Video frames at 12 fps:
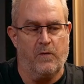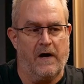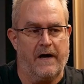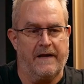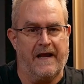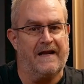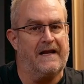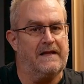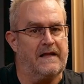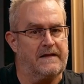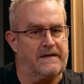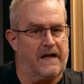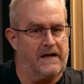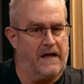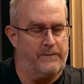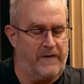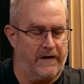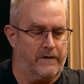one, and I like that a
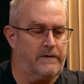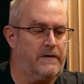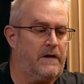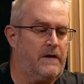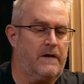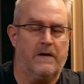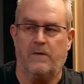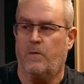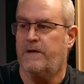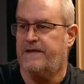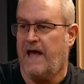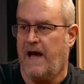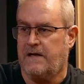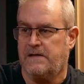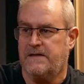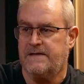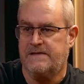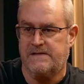lot better. With that
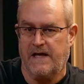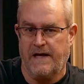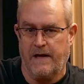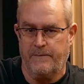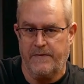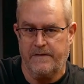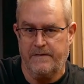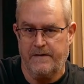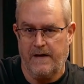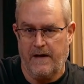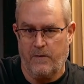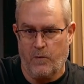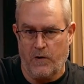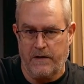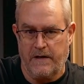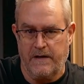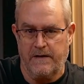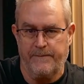set up and
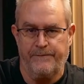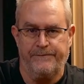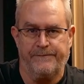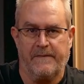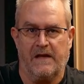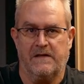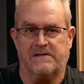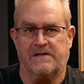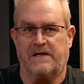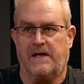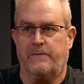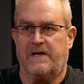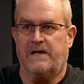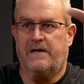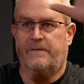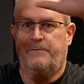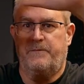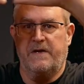working, it's like I'm in
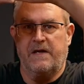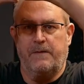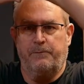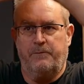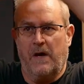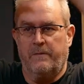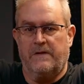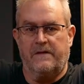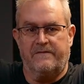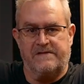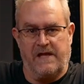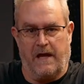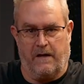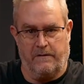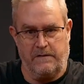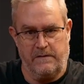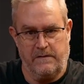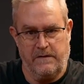a big bubble of
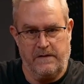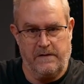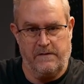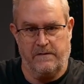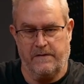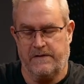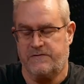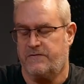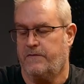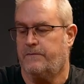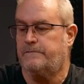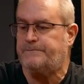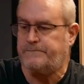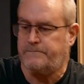sound here in this room.